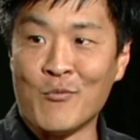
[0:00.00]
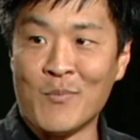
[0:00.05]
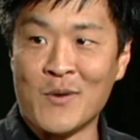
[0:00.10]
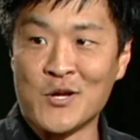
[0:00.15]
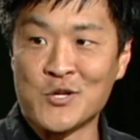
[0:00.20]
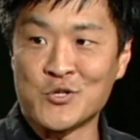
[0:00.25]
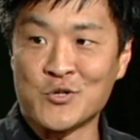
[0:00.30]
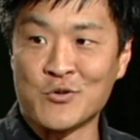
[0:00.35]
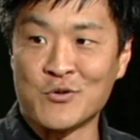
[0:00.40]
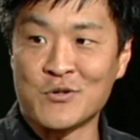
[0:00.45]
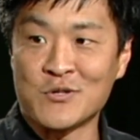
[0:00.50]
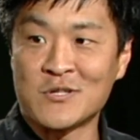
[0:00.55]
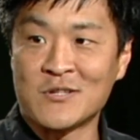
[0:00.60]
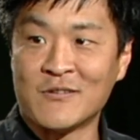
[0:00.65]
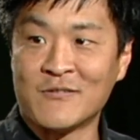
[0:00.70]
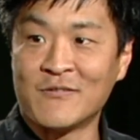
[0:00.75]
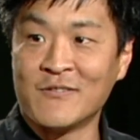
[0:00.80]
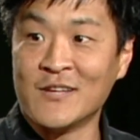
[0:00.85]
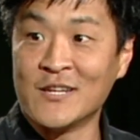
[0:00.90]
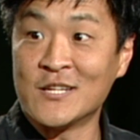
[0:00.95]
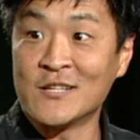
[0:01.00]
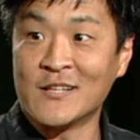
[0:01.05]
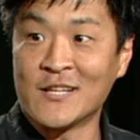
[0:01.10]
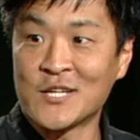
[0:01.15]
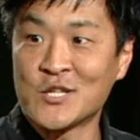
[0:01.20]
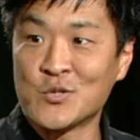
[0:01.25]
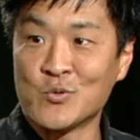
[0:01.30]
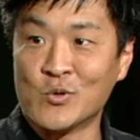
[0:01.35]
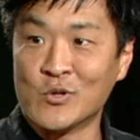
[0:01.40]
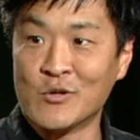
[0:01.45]
measures of
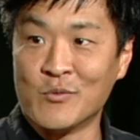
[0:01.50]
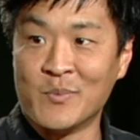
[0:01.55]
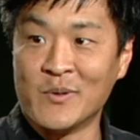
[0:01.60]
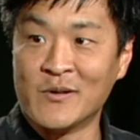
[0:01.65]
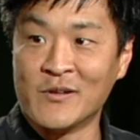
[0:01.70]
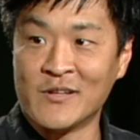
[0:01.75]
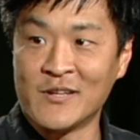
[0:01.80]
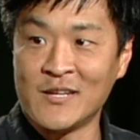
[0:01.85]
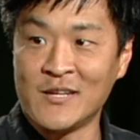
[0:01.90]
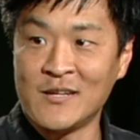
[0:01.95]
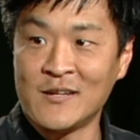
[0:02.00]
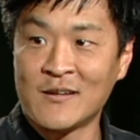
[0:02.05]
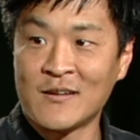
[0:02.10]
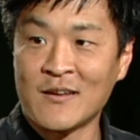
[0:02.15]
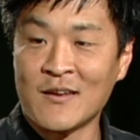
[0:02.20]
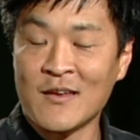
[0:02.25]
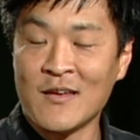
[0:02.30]
intellectual ability.